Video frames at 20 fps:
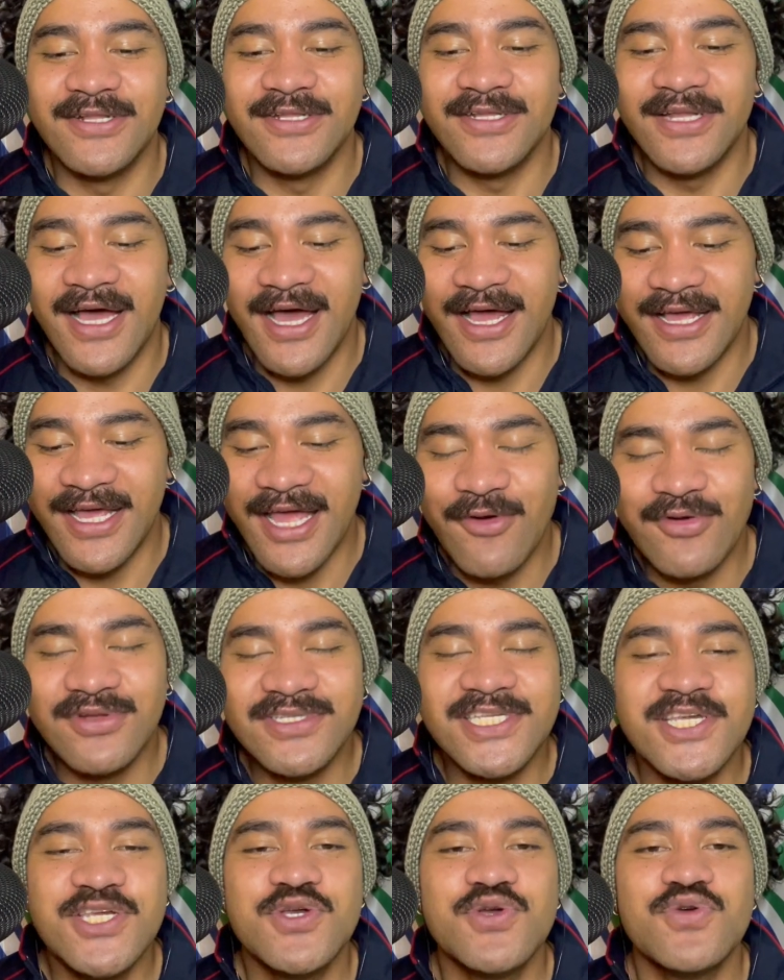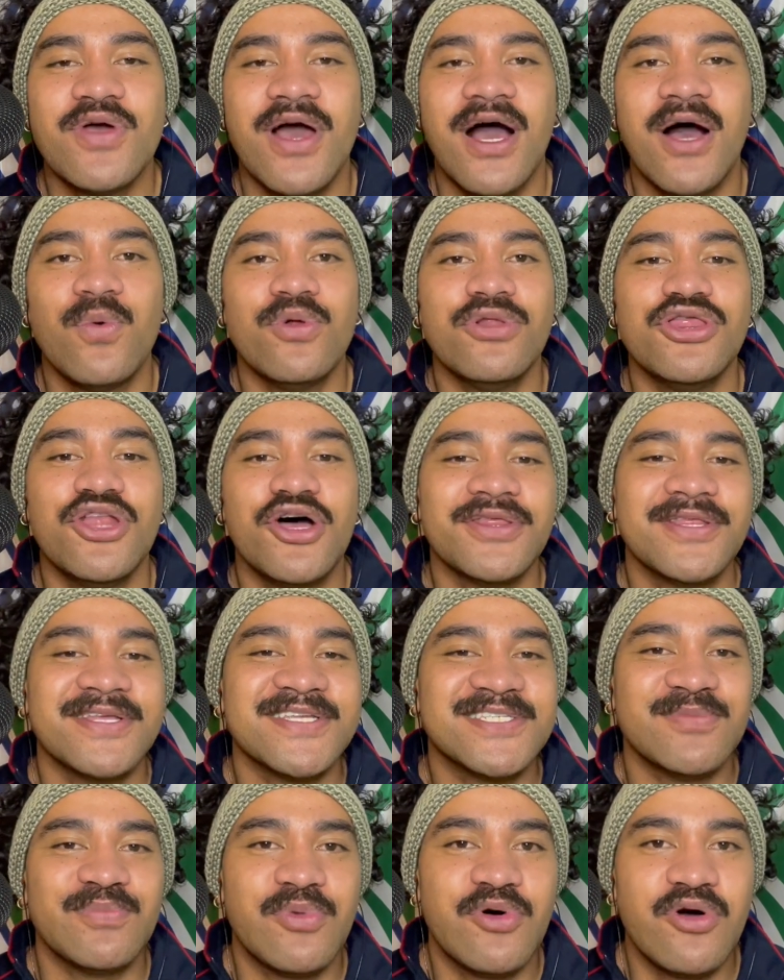I guarantee you I will not
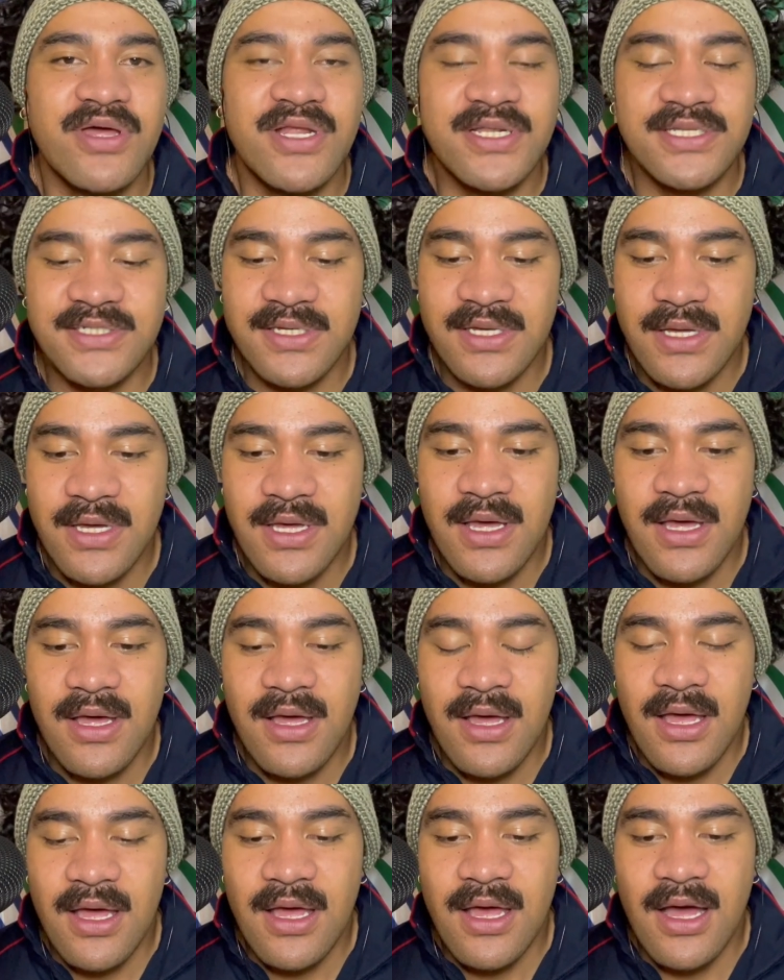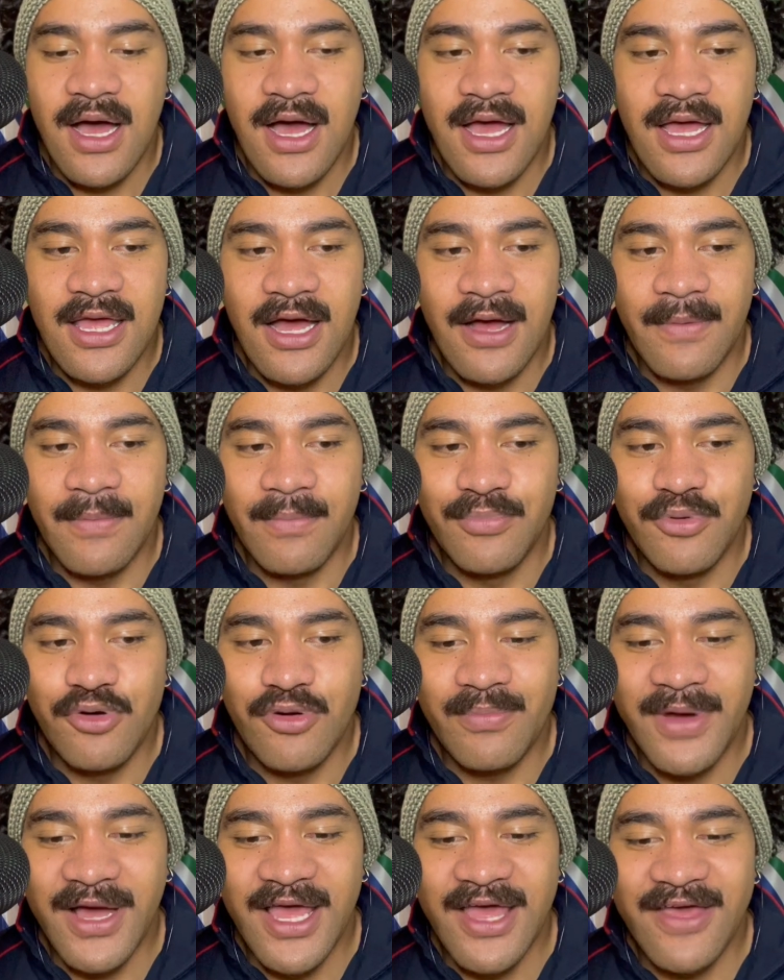disappoint. I
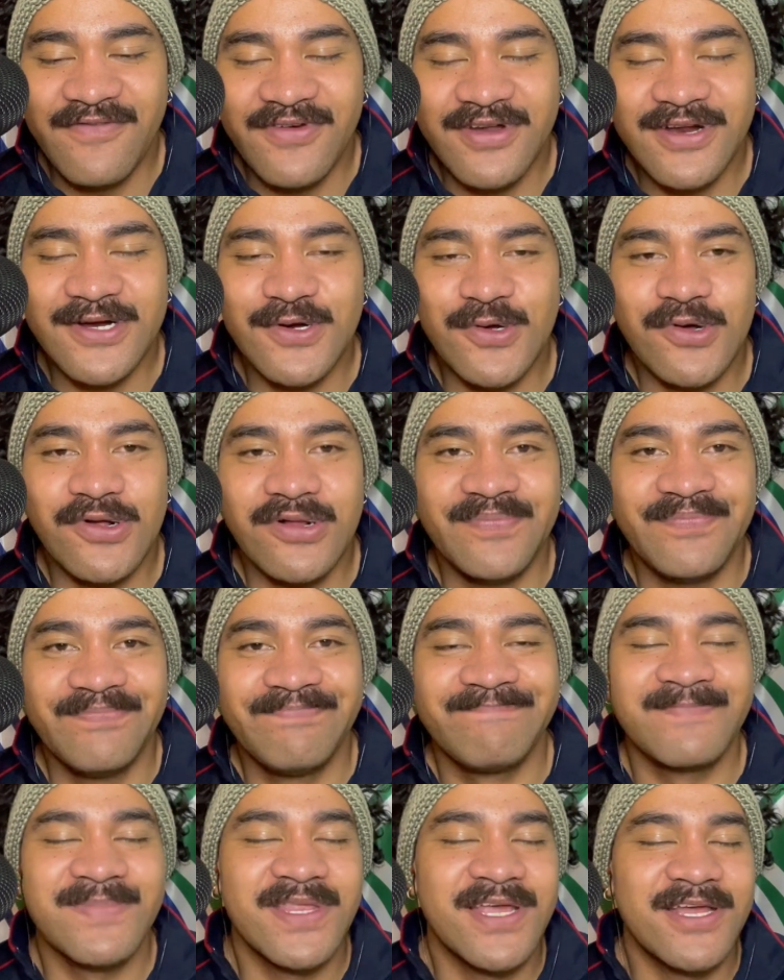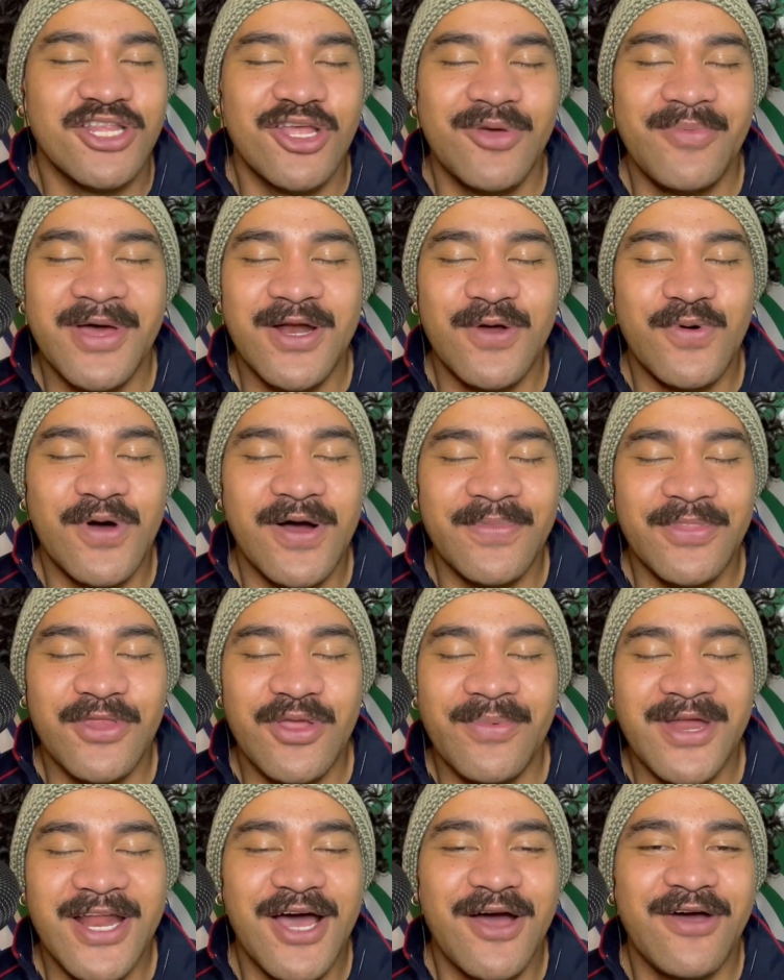put my effort and all, no matter what, no
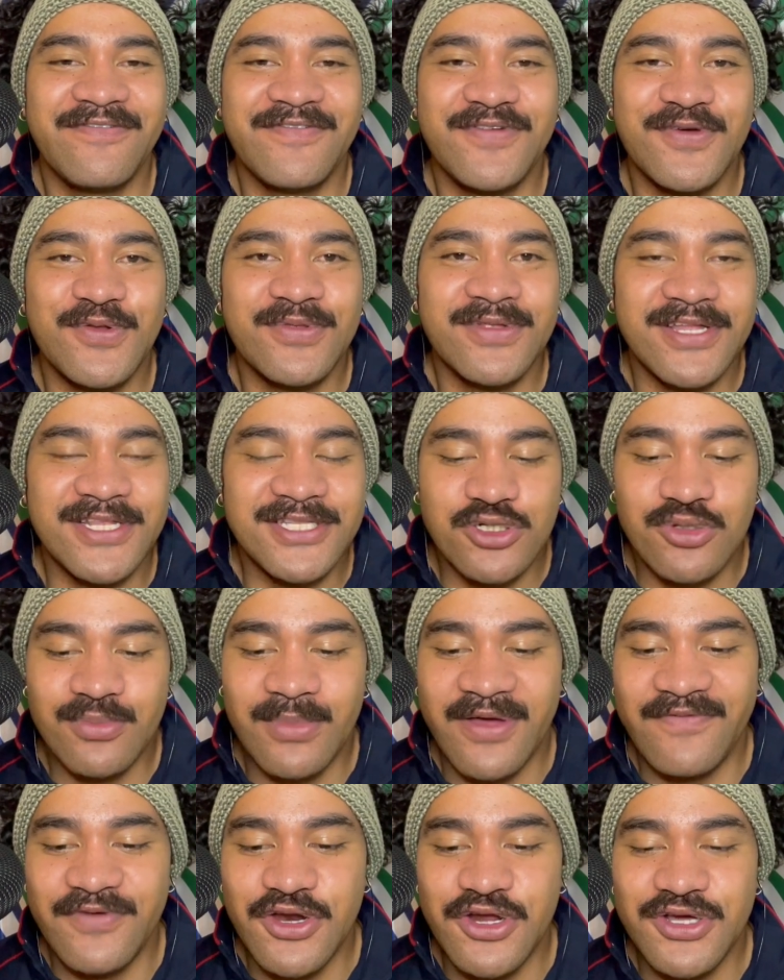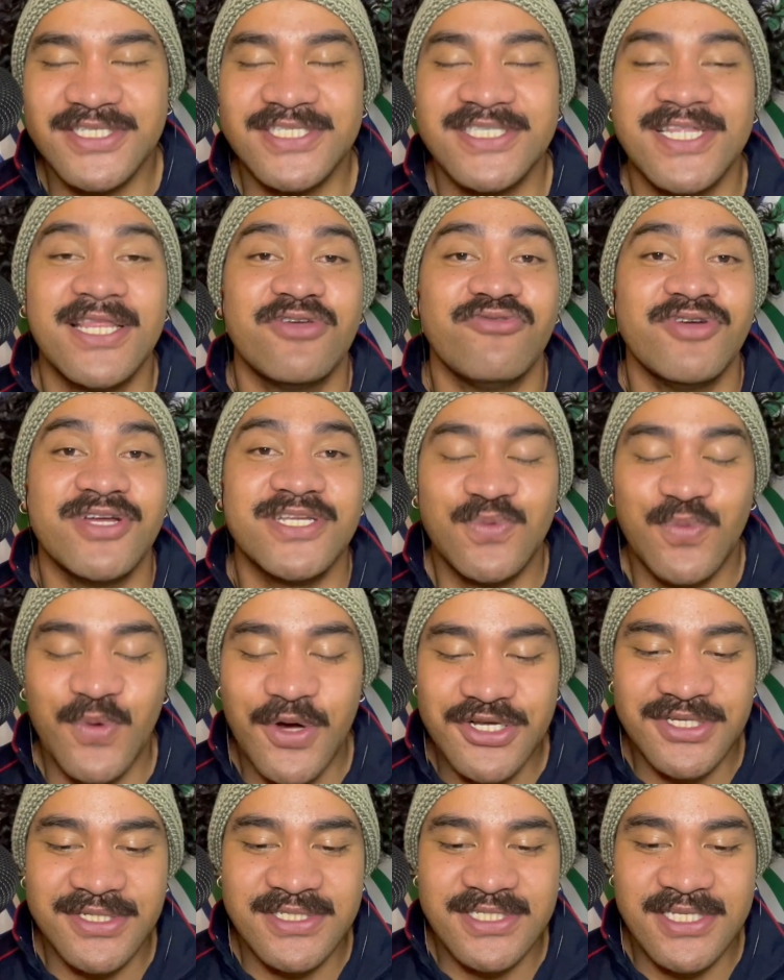matter how I feel, until my videos. Another reason why
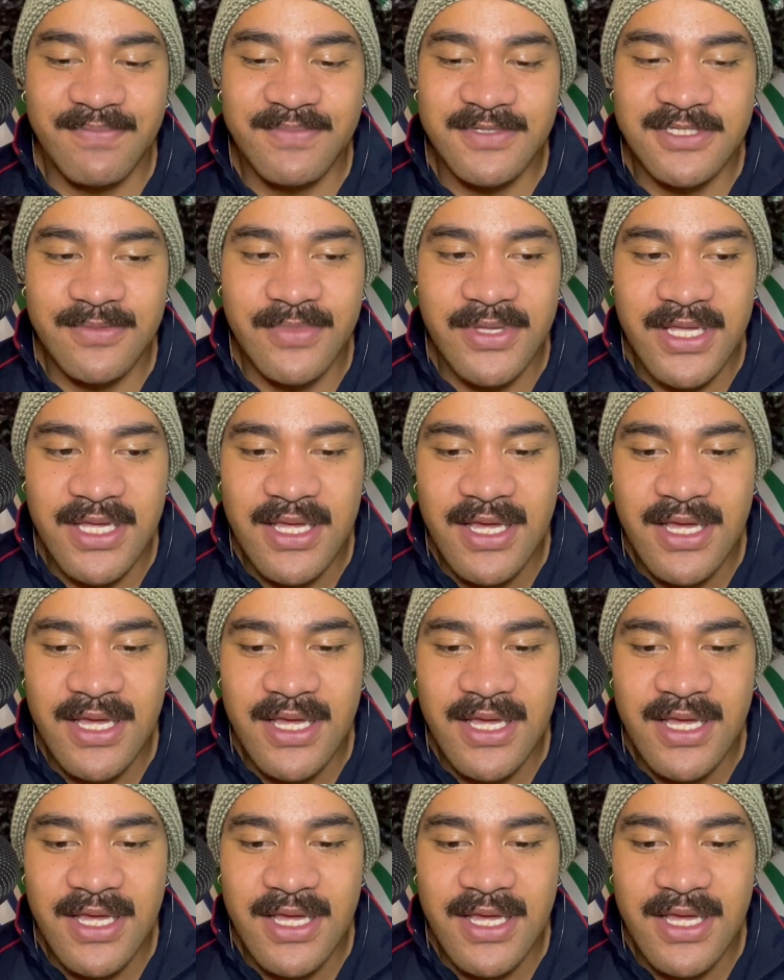you should sub to me.